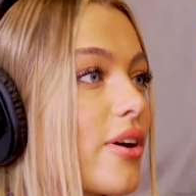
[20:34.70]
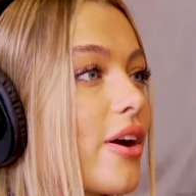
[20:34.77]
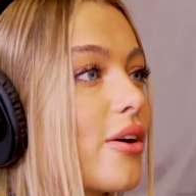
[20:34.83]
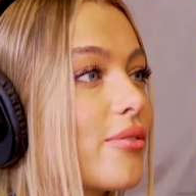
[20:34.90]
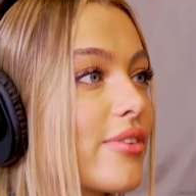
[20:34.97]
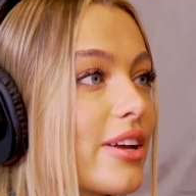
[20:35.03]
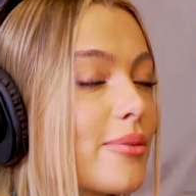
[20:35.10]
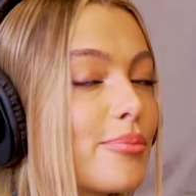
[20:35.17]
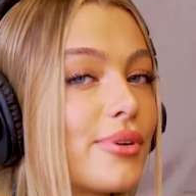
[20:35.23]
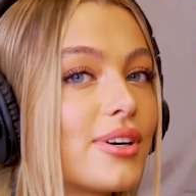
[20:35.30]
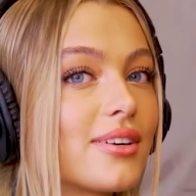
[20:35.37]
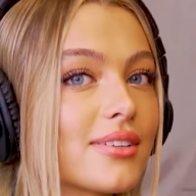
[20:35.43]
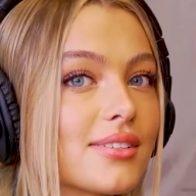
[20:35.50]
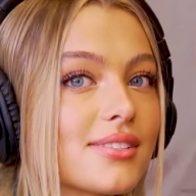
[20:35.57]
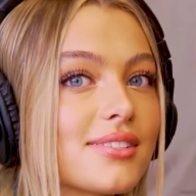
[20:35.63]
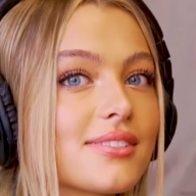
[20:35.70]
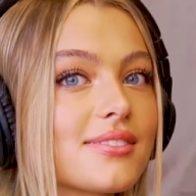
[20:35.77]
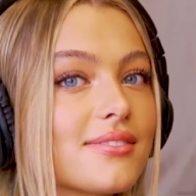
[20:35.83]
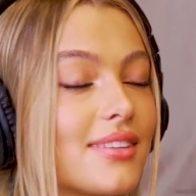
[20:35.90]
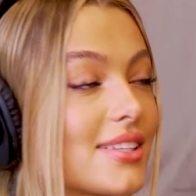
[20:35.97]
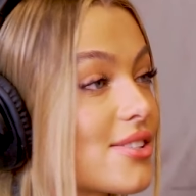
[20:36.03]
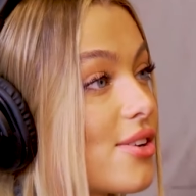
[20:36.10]
Or I'll read books.
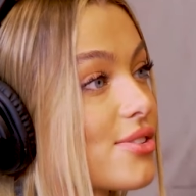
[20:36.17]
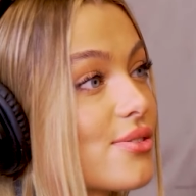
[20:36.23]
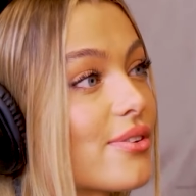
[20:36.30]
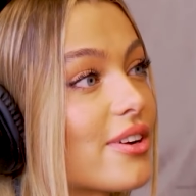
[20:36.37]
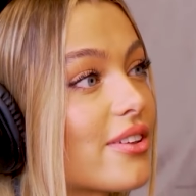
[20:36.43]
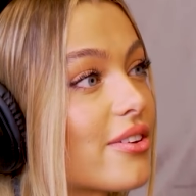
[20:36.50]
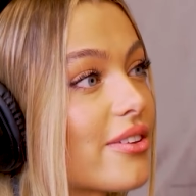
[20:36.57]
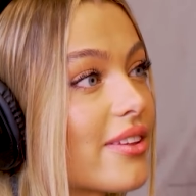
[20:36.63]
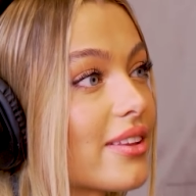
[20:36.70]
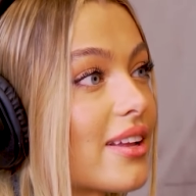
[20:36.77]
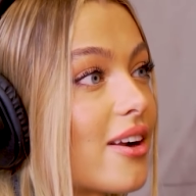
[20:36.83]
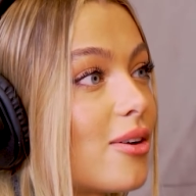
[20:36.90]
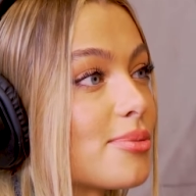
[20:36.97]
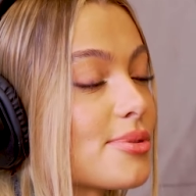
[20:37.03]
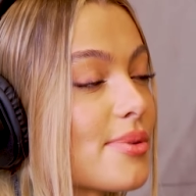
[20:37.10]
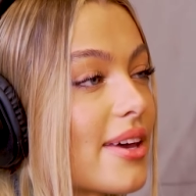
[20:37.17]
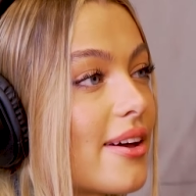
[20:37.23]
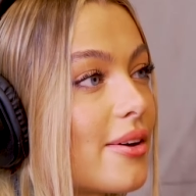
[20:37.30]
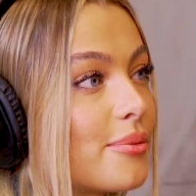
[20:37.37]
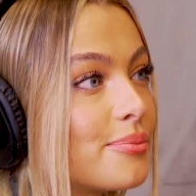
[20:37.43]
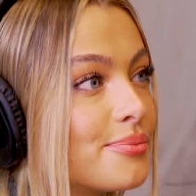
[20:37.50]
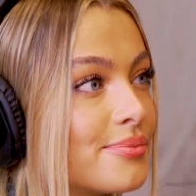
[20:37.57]
That's also another thing that helps me
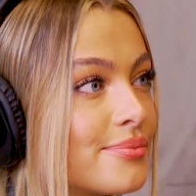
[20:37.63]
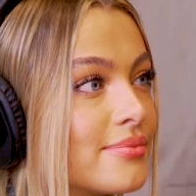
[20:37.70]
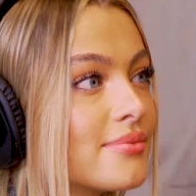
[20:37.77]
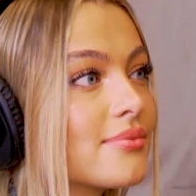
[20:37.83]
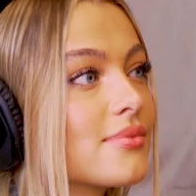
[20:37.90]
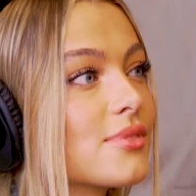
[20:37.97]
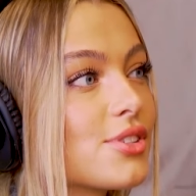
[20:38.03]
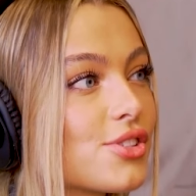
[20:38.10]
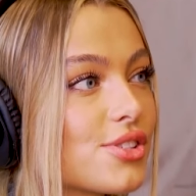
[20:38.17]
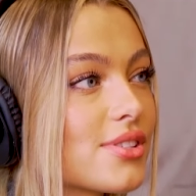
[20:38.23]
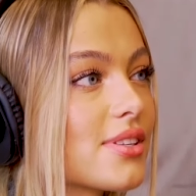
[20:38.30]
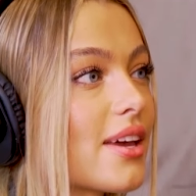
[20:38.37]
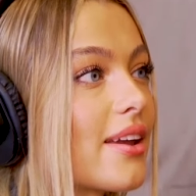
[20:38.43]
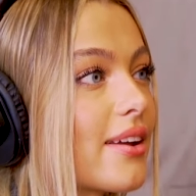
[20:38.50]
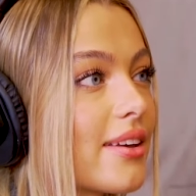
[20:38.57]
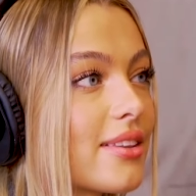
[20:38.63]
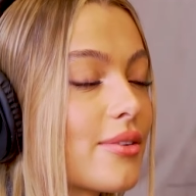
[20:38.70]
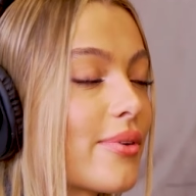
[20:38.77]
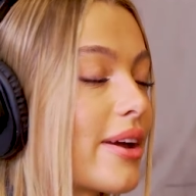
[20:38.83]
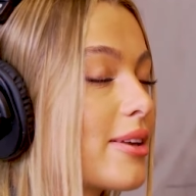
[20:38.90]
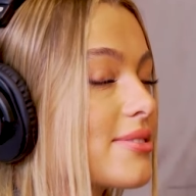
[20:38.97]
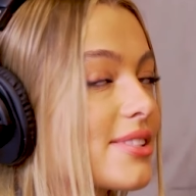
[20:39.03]
out. Just getting in the
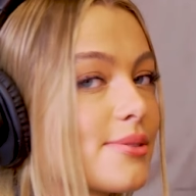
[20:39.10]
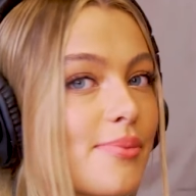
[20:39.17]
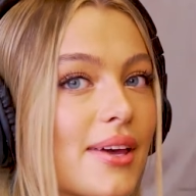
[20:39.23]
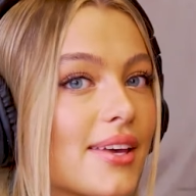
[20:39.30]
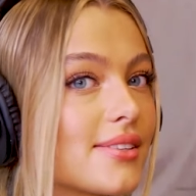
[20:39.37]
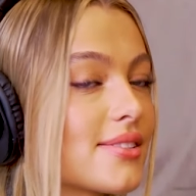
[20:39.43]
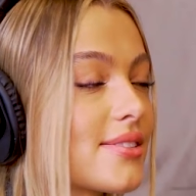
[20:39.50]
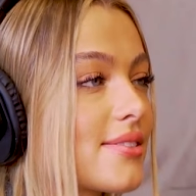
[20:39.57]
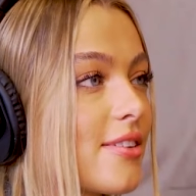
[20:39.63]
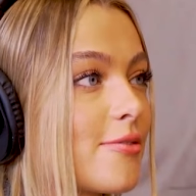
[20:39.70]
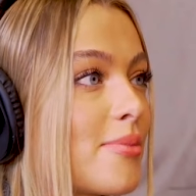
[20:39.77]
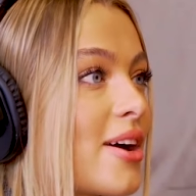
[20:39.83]
right space of